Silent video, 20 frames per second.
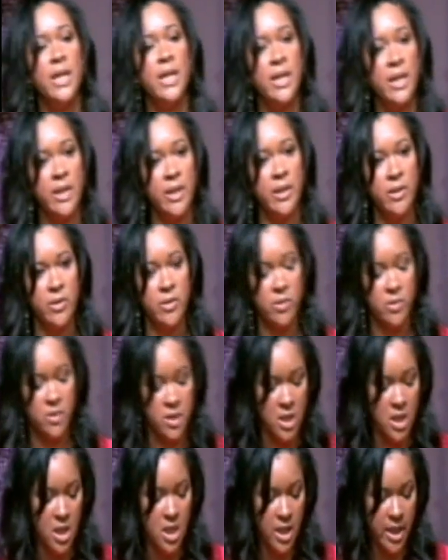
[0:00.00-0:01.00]
healed
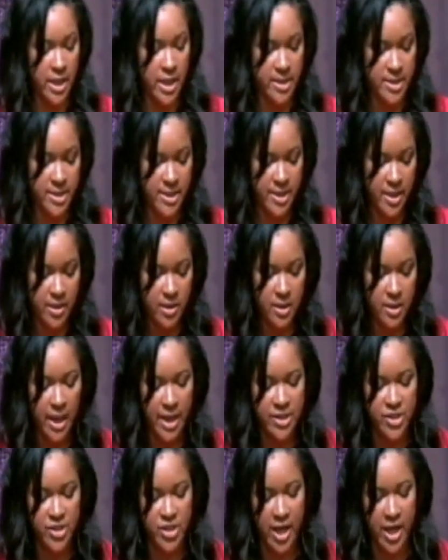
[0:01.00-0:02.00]
until
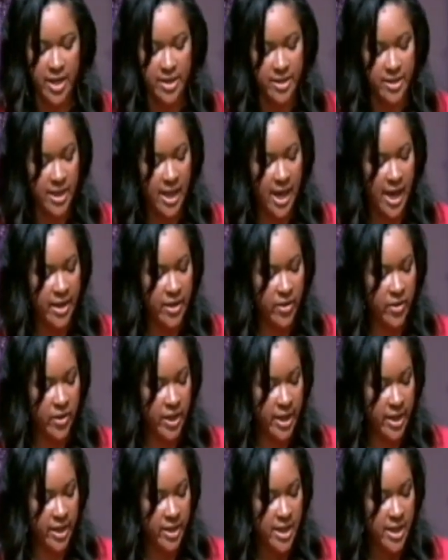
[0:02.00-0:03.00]
I shined a light on
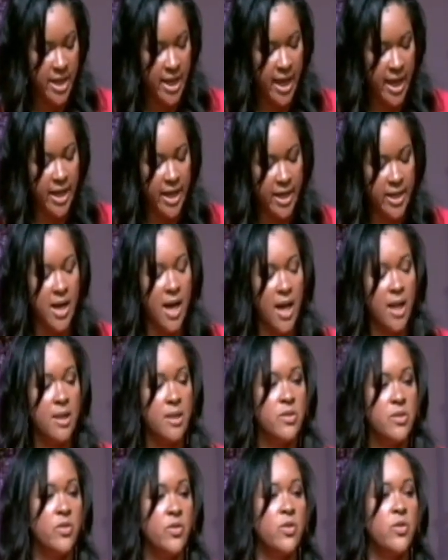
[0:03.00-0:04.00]
it and
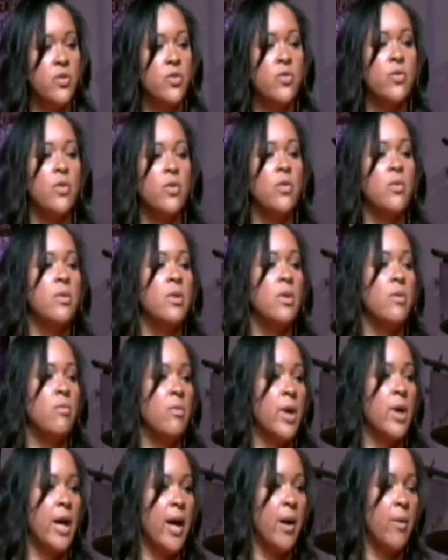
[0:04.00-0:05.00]
acknowledged the truth of
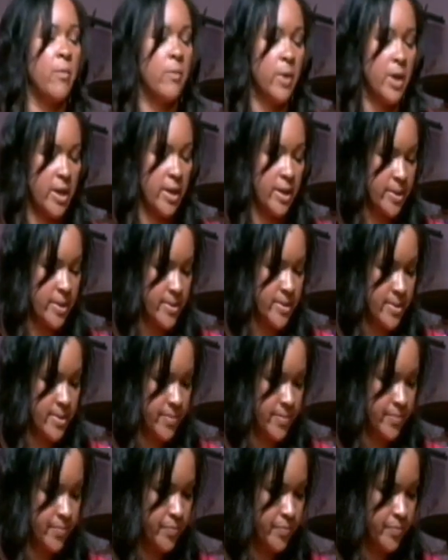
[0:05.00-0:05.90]
where I was.